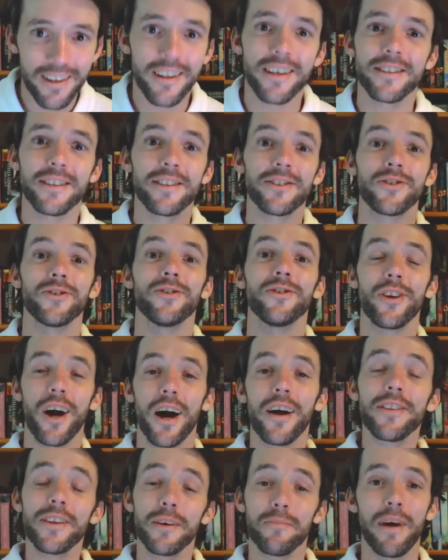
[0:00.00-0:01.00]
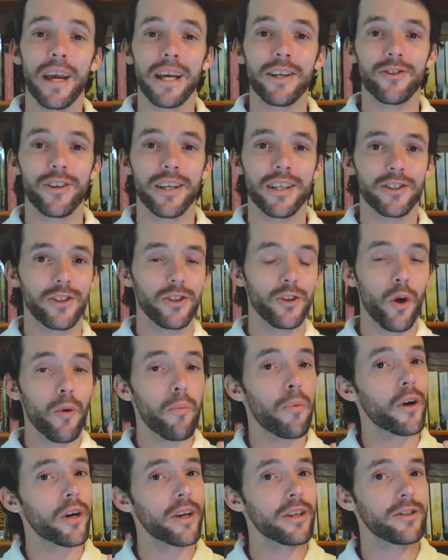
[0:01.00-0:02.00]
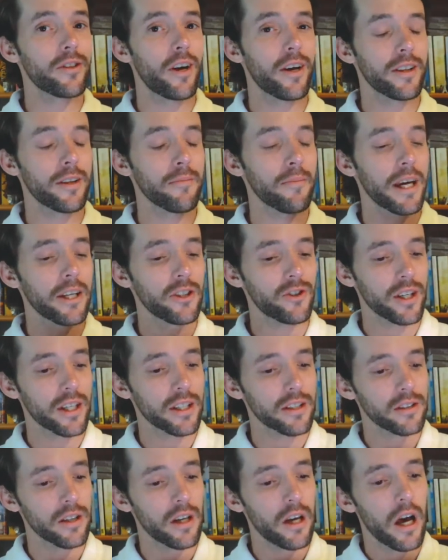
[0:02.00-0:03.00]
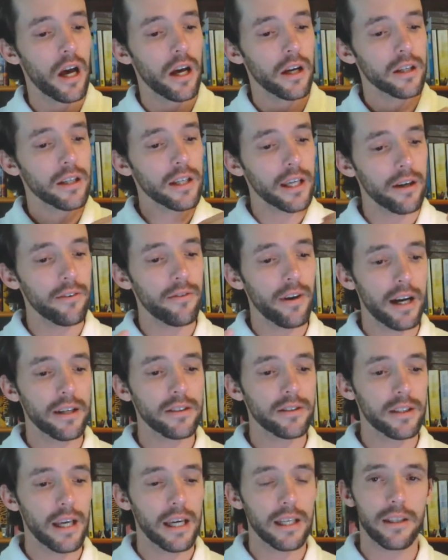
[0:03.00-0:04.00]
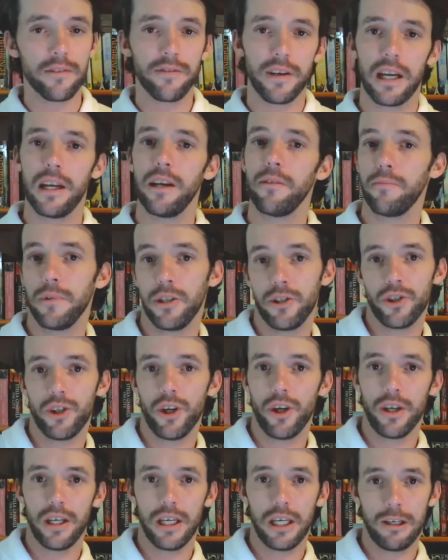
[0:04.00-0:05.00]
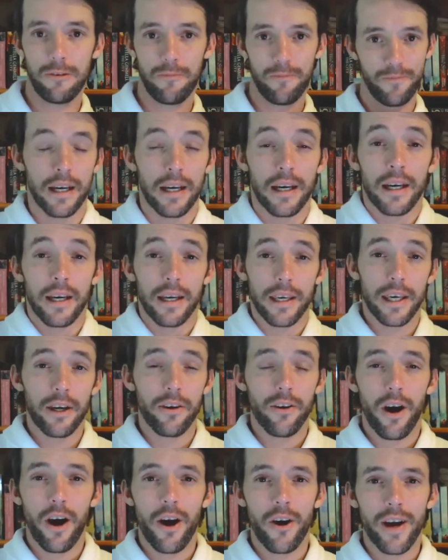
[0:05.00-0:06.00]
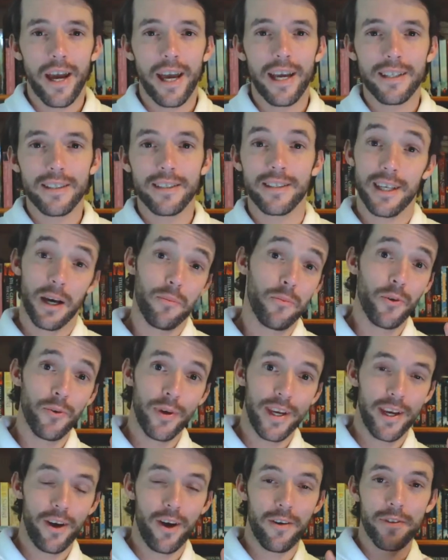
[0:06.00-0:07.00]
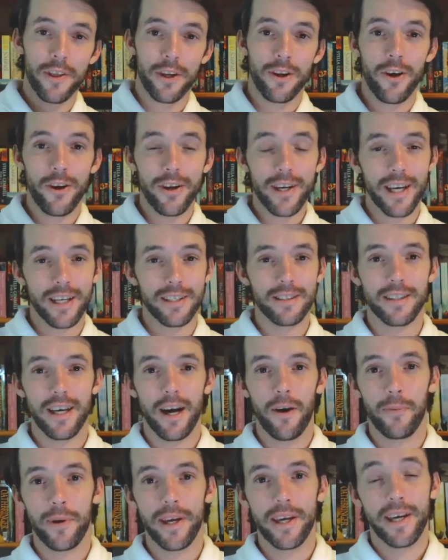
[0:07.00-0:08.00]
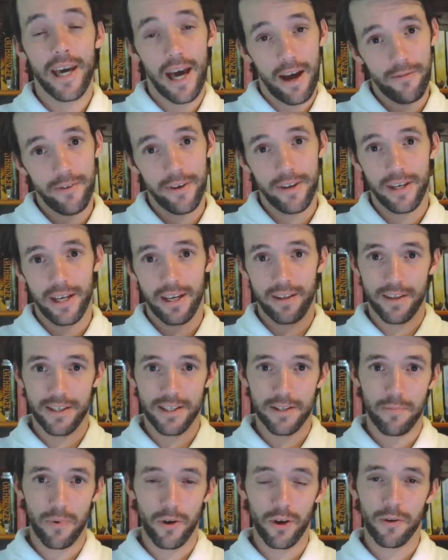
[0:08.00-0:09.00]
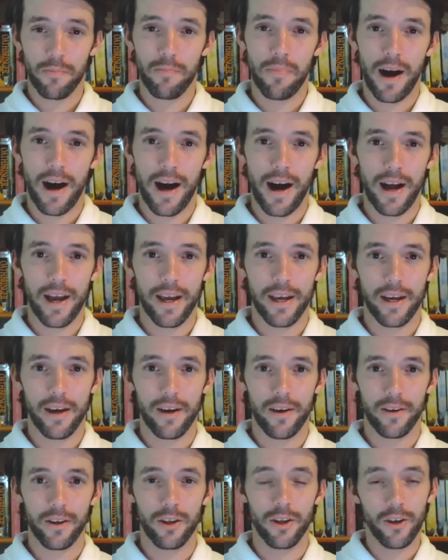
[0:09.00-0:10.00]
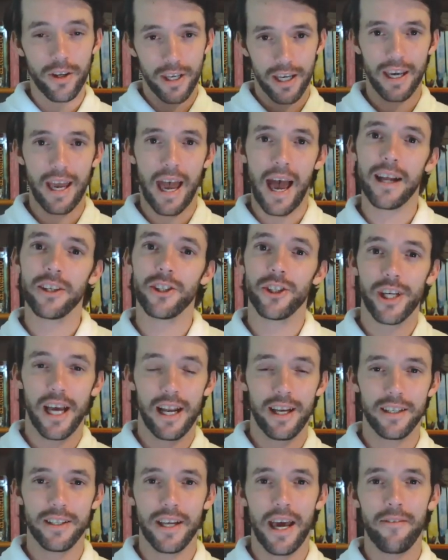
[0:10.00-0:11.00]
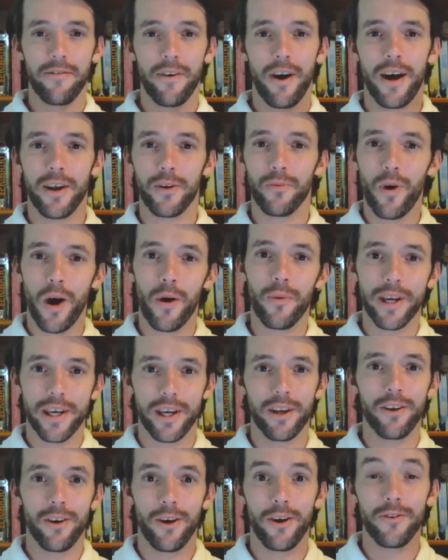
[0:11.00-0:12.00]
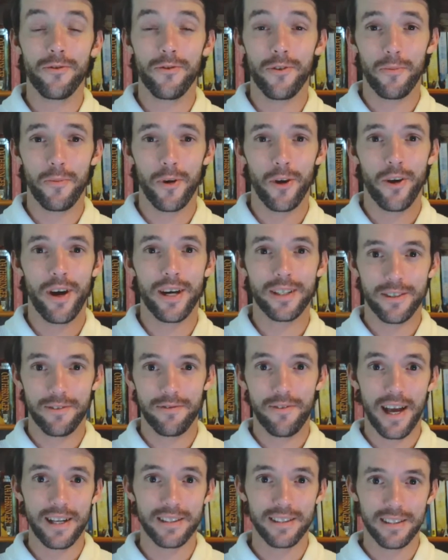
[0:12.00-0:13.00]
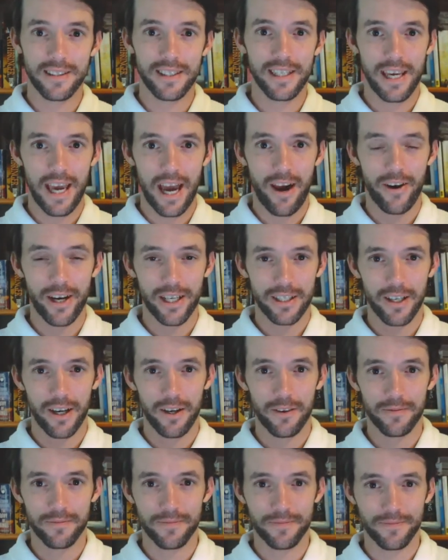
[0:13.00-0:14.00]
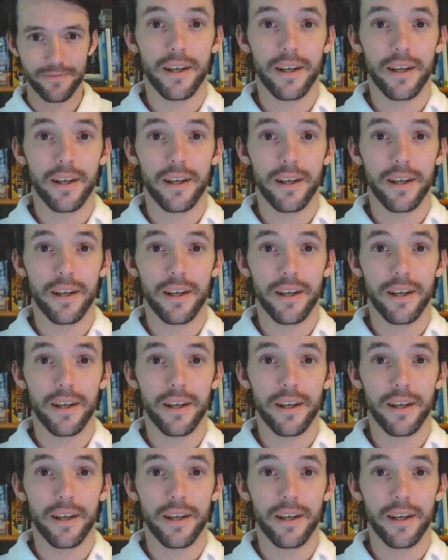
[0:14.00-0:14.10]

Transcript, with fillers: This is not The Matrix. Your book is not The Matrix. Give us a development journey. Here are a summary of the learnings that we covered in this book by uh, looking at Shallan Davar and what we can learn from her as a fantasy character.